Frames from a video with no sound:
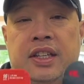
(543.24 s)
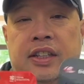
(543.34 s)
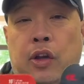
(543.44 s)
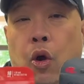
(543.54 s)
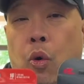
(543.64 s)

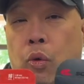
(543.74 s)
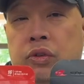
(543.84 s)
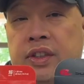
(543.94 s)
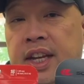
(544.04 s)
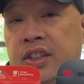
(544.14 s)
this
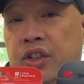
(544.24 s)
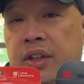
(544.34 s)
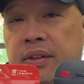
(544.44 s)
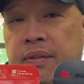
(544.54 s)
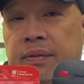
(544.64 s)
holds
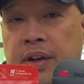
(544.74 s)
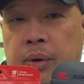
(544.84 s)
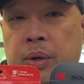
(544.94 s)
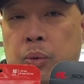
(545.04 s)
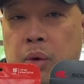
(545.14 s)
tension
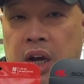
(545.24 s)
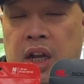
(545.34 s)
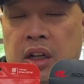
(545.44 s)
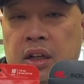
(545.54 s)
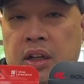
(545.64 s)
very
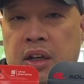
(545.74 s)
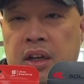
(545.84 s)
well.